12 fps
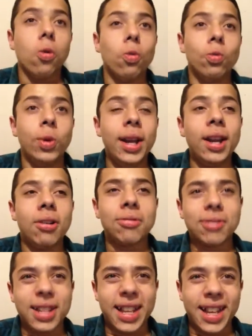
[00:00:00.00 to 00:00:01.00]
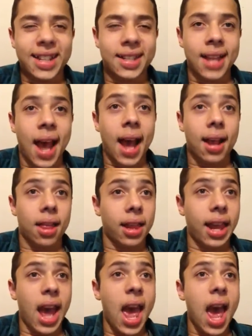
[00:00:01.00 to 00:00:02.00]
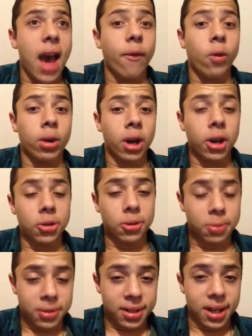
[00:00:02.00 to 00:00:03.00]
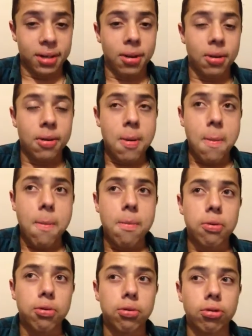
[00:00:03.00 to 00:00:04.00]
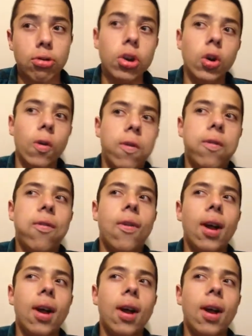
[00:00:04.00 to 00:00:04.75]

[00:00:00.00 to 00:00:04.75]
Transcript: we don't exactly have 100% proof.